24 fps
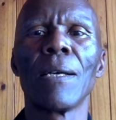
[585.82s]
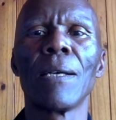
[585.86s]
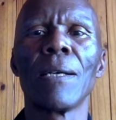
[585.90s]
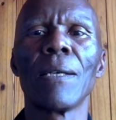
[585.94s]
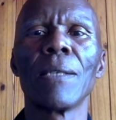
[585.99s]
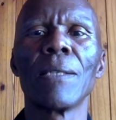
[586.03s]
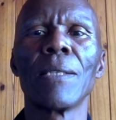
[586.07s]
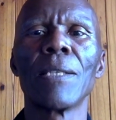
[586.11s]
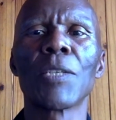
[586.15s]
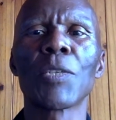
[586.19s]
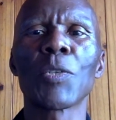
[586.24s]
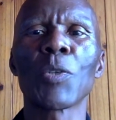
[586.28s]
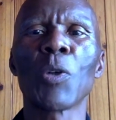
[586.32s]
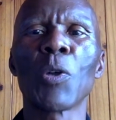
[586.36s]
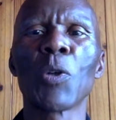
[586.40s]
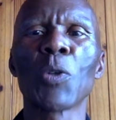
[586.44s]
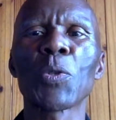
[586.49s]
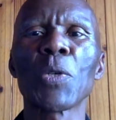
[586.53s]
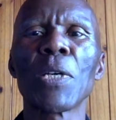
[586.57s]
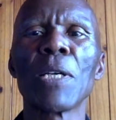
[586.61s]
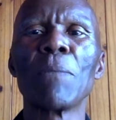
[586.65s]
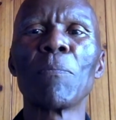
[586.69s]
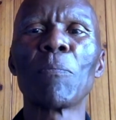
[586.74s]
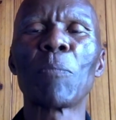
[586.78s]
This
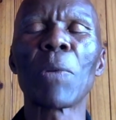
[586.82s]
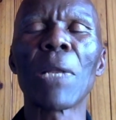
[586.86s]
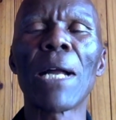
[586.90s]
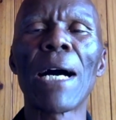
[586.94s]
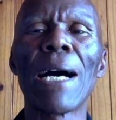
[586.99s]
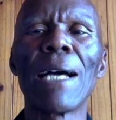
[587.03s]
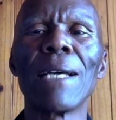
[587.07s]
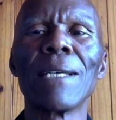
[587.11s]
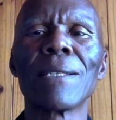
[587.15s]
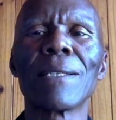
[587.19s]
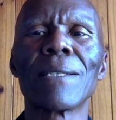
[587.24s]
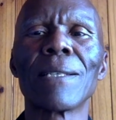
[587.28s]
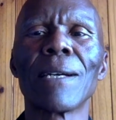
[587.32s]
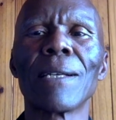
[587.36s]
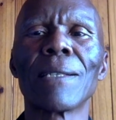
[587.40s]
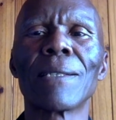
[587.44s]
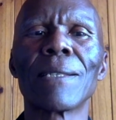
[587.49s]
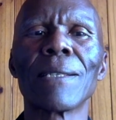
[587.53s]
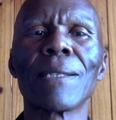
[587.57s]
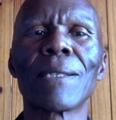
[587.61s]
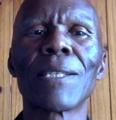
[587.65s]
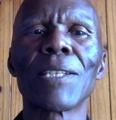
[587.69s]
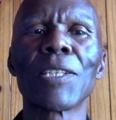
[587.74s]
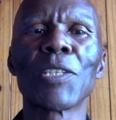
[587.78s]
also implies that
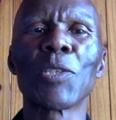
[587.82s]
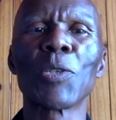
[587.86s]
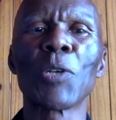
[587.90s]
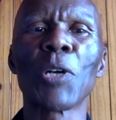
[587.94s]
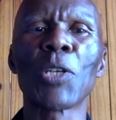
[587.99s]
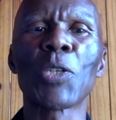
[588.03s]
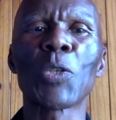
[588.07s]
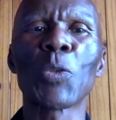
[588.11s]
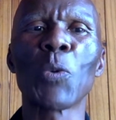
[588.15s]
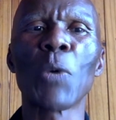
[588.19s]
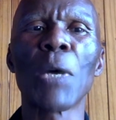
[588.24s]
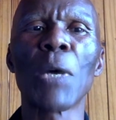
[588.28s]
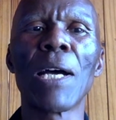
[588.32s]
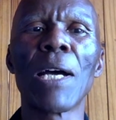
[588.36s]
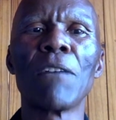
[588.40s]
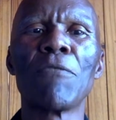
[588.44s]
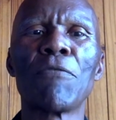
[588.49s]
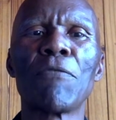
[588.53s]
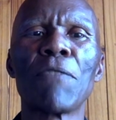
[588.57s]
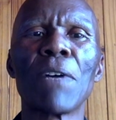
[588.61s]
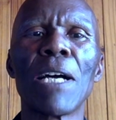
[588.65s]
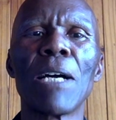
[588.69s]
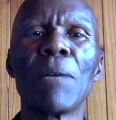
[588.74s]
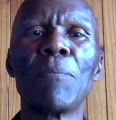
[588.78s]
it is not where a
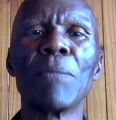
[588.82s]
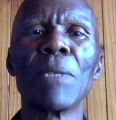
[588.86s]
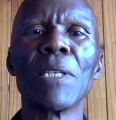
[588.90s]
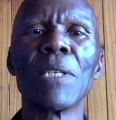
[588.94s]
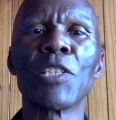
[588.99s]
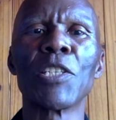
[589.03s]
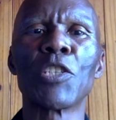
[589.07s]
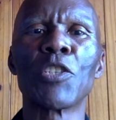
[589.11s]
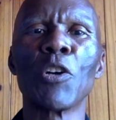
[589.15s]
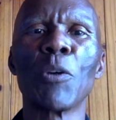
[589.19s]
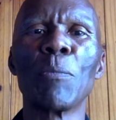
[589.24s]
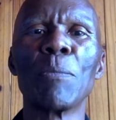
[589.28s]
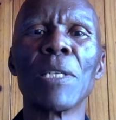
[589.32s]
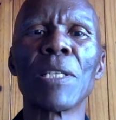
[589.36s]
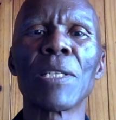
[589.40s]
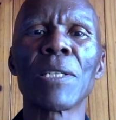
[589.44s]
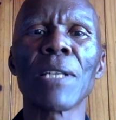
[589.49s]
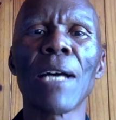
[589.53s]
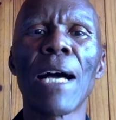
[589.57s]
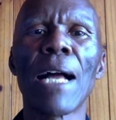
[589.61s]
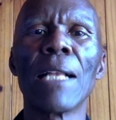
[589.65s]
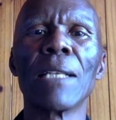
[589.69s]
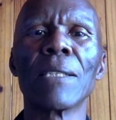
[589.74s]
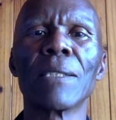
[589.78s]
firm is
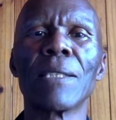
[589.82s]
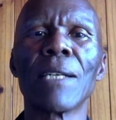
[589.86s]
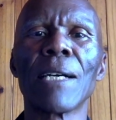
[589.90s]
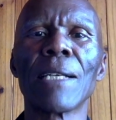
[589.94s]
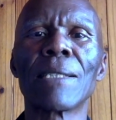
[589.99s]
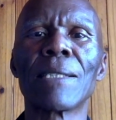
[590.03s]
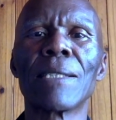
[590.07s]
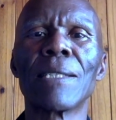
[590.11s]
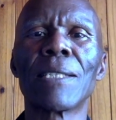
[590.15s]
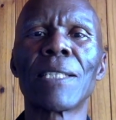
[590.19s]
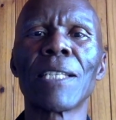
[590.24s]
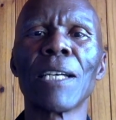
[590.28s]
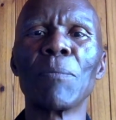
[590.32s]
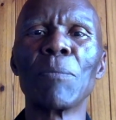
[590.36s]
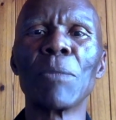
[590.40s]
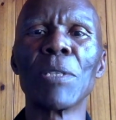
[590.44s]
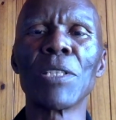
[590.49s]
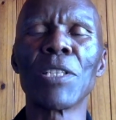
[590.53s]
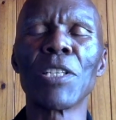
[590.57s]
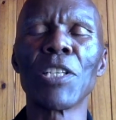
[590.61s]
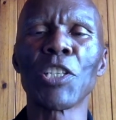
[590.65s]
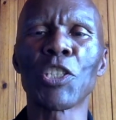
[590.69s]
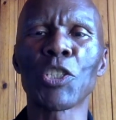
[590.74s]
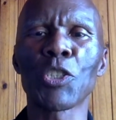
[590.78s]
domiciled that
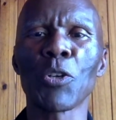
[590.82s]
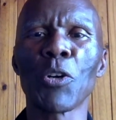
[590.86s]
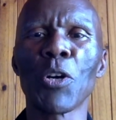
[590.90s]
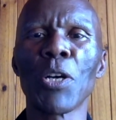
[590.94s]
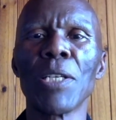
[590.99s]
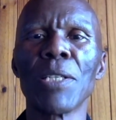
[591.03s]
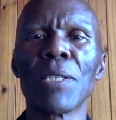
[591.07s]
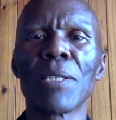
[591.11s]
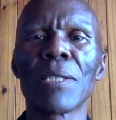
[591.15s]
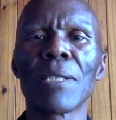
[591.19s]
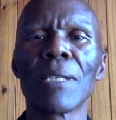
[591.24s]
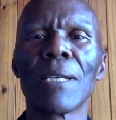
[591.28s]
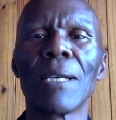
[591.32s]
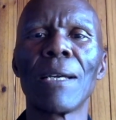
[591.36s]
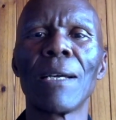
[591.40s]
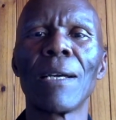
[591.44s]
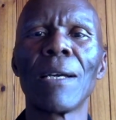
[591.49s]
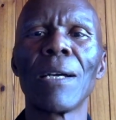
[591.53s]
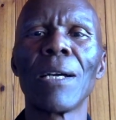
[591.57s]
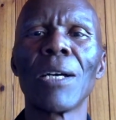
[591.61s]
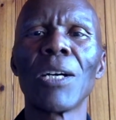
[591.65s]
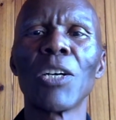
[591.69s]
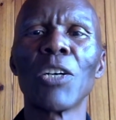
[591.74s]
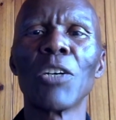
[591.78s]
determines the choice
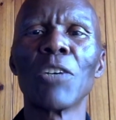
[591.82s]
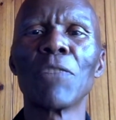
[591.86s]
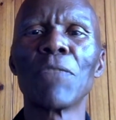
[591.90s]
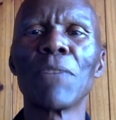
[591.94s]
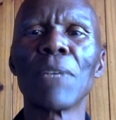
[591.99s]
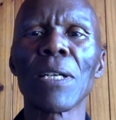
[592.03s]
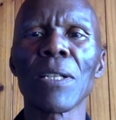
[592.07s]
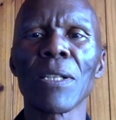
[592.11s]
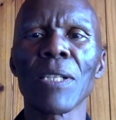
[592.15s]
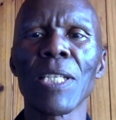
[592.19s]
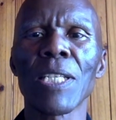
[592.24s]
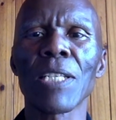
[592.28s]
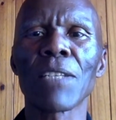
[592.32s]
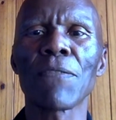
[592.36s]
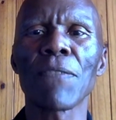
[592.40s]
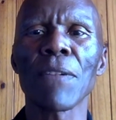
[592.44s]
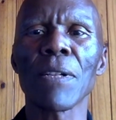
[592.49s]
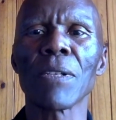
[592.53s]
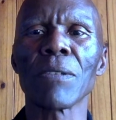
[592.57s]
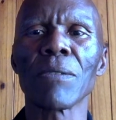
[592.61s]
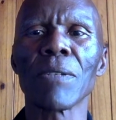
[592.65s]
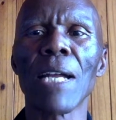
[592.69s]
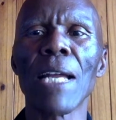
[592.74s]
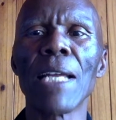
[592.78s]
of a
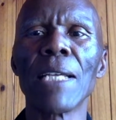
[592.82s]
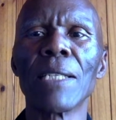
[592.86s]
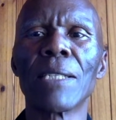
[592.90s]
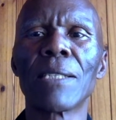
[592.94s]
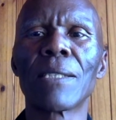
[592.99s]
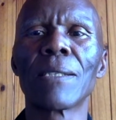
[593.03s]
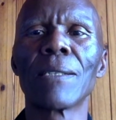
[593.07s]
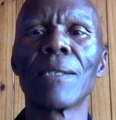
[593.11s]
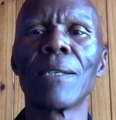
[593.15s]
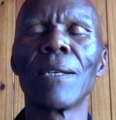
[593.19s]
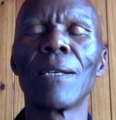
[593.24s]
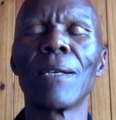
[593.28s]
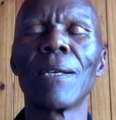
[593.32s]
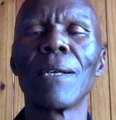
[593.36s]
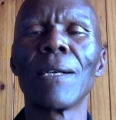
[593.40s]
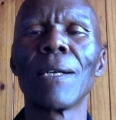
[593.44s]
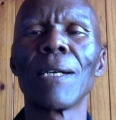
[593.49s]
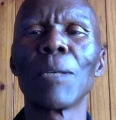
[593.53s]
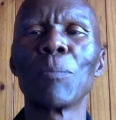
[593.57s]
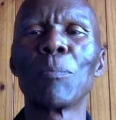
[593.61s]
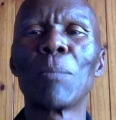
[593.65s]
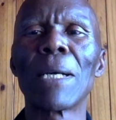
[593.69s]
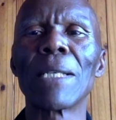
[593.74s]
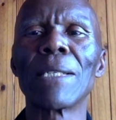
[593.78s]
risk-free rate,
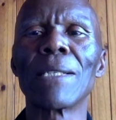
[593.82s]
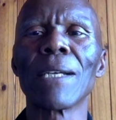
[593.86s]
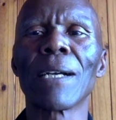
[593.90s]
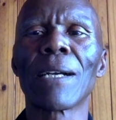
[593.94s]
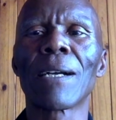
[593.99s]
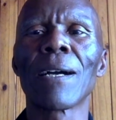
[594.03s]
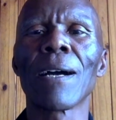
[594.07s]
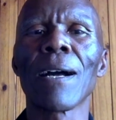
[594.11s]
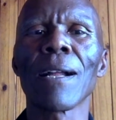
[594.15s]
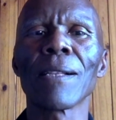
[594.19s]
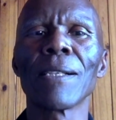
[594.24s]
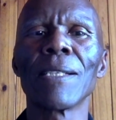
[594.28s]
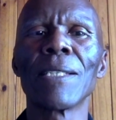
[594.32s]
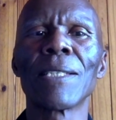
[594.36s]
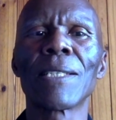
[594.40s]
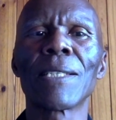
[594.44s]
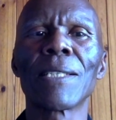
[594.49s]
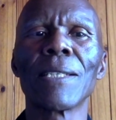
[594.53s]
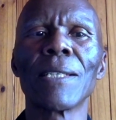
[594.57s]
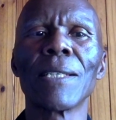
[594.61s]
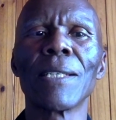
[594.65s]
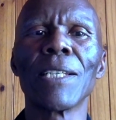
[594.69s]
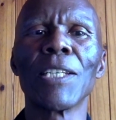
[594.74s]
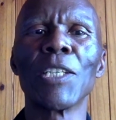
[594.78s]
but the
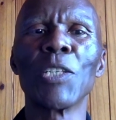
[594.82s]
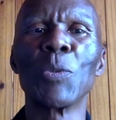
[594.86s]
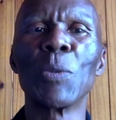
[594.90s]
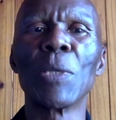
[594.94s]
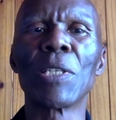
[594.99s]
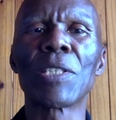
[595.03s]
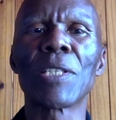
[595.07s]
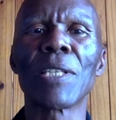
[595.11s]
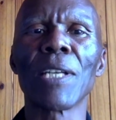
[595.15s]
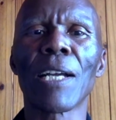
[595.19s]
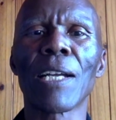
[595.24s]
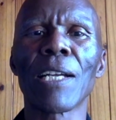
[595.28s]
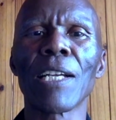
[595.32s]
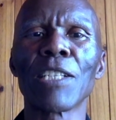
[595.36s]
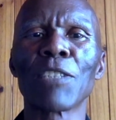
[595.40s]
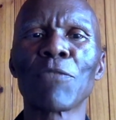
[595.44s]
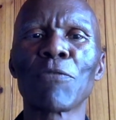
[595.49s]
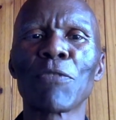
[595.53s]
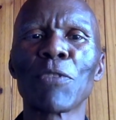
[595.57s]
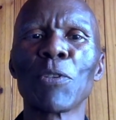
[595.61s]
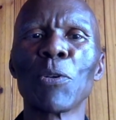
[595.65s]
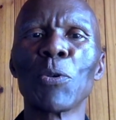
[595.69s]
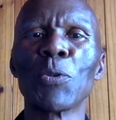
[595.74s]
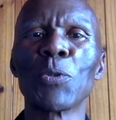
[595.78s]
currency in which the cash
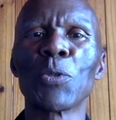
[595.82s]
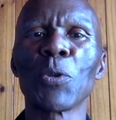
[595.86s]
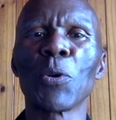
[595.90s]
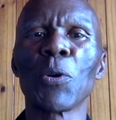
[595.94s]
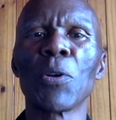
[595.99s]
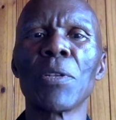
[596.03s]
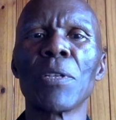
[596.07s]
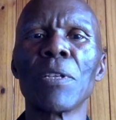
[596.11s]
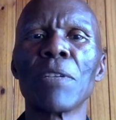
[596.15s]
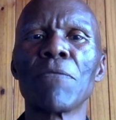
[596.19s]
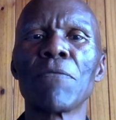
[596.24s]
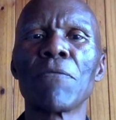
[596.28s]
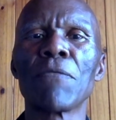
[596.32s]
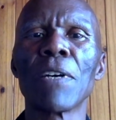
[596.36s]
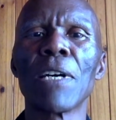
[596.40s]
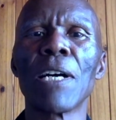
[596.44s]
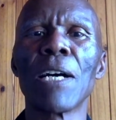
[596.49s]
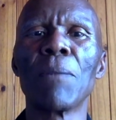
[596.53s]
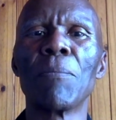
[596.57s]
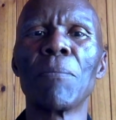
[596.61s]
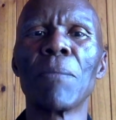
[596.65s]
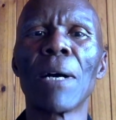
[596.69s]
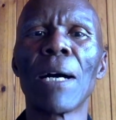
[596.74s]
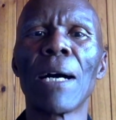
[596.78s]
flows on the
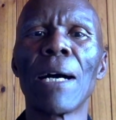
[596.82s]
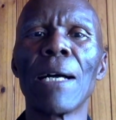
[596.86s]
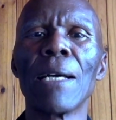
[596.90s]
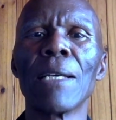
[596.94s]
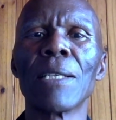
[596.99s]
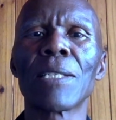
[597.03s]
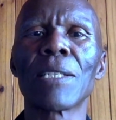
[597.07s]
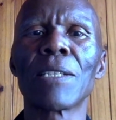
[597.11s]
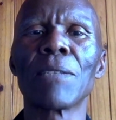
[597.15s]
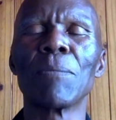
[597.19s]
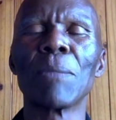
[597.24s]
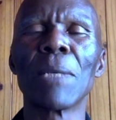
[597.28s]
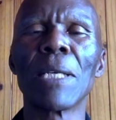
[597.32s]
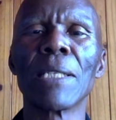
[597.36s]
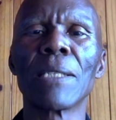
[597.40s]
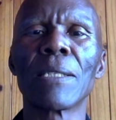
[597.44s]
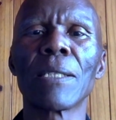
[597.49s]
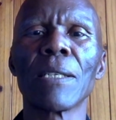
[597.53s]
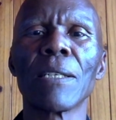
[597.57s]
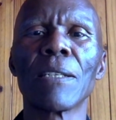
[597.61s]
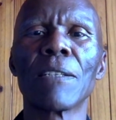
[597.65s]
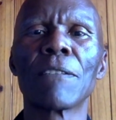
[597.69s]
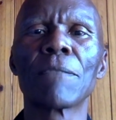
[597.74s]
firm are estimated.